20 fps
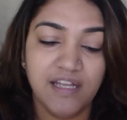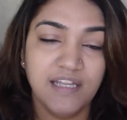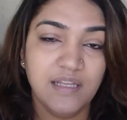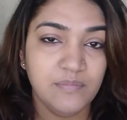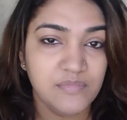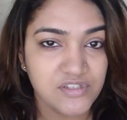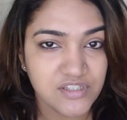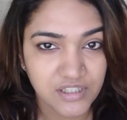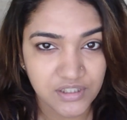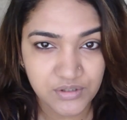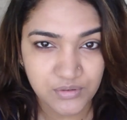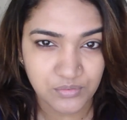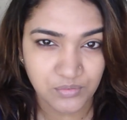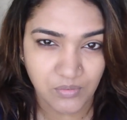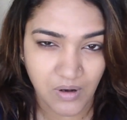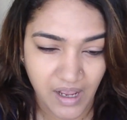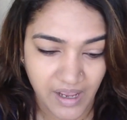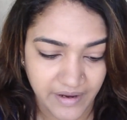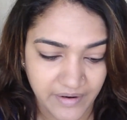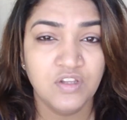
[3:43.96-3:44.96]
and let me tell you
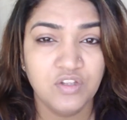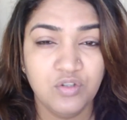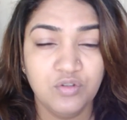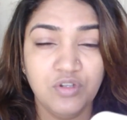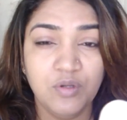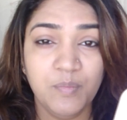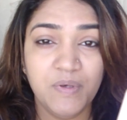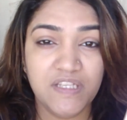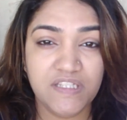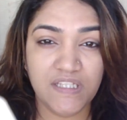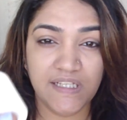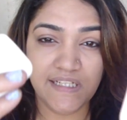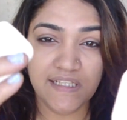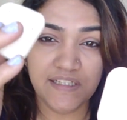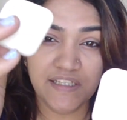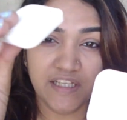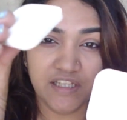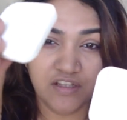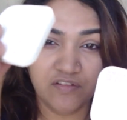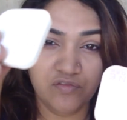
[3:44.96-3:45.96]
why. So they basically,
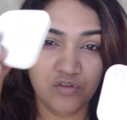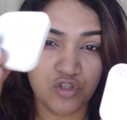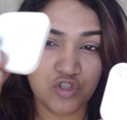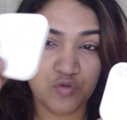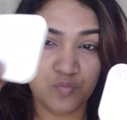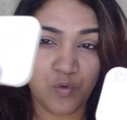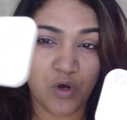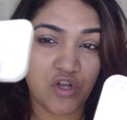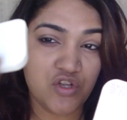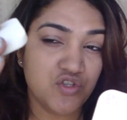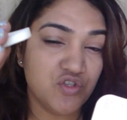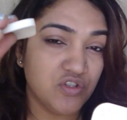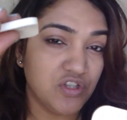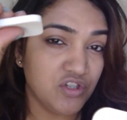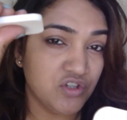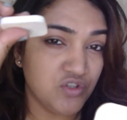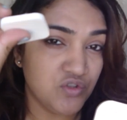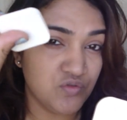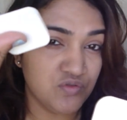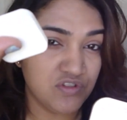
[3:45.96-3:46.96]
they give you a sponge. You
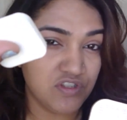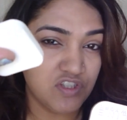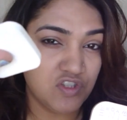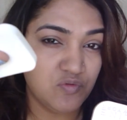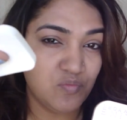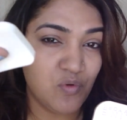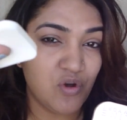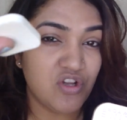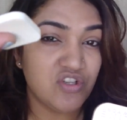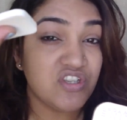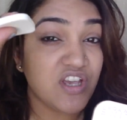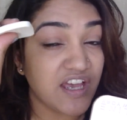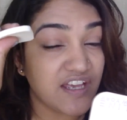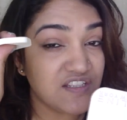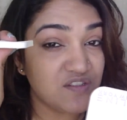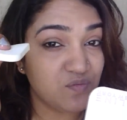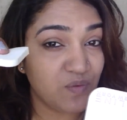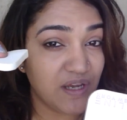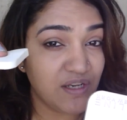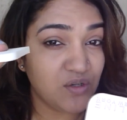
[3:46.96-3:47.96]
can use this sponge
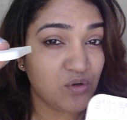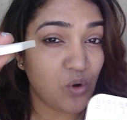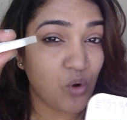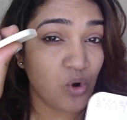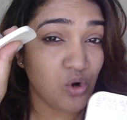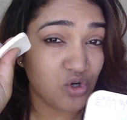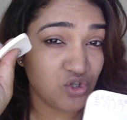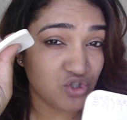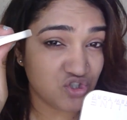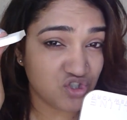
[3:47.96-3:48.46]
as wet or